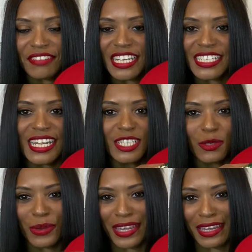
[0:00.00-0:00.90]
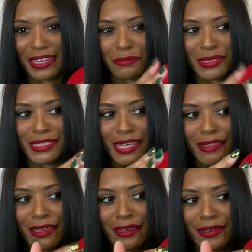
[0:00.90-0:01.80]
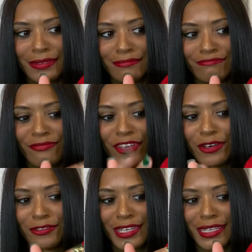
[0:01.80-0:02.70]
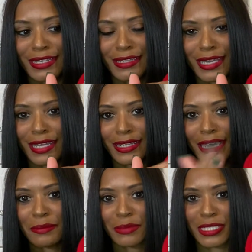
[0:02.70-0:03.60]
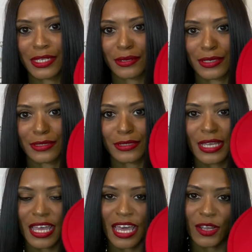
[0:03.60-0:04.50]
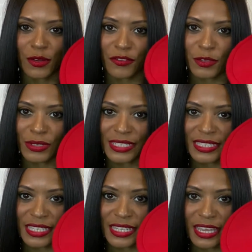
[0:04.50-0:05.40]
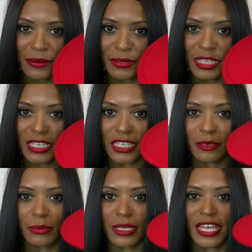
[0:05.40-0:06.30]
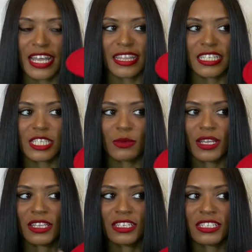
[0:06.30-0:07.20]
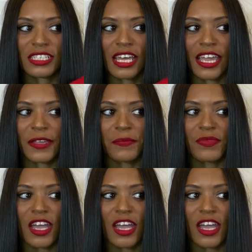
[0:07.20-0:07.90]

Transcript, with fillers: it's not suede, but it's kind of like a velvety kind of like material. I don't know if you can see that really good, but this is what it looks like.